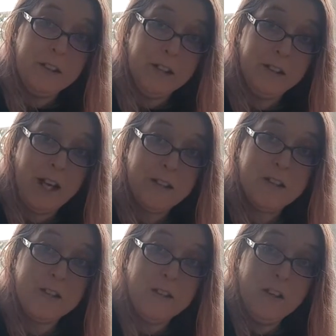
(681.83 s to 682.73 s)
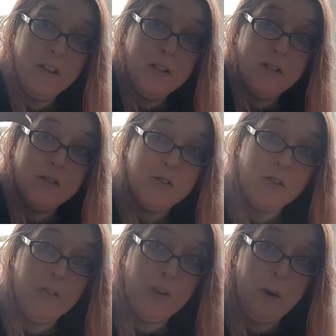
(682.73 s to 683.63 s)
and that's
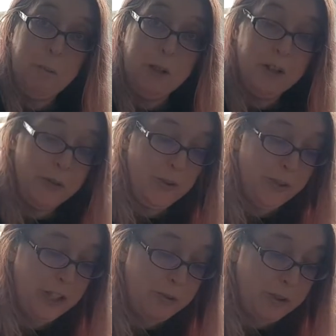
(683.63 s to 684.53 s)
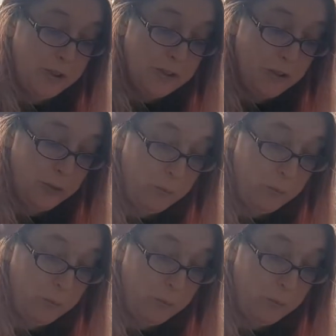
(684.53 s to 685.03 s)
sort of got a balloon on it which has got the